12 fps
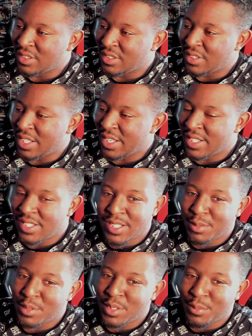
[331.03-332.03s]
Dang,
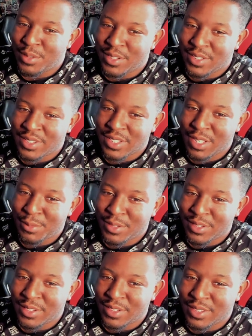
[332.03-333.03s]
September is coming.
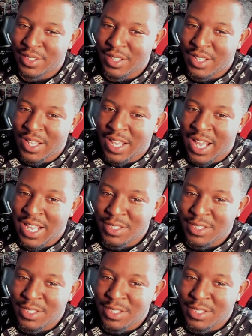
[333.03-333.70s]
I